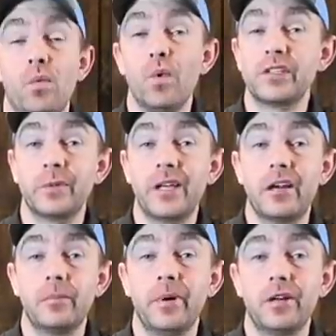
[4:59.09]
Once we
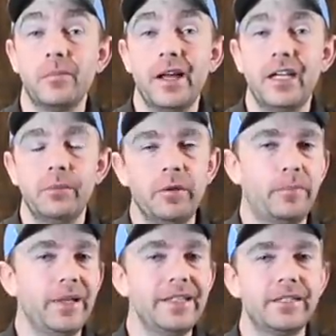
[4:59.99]
got our butter made up, we
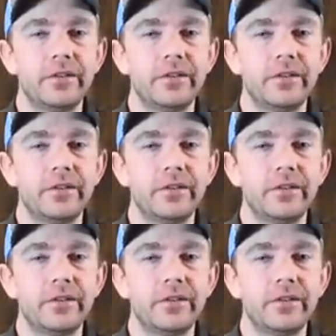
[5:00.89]
placed it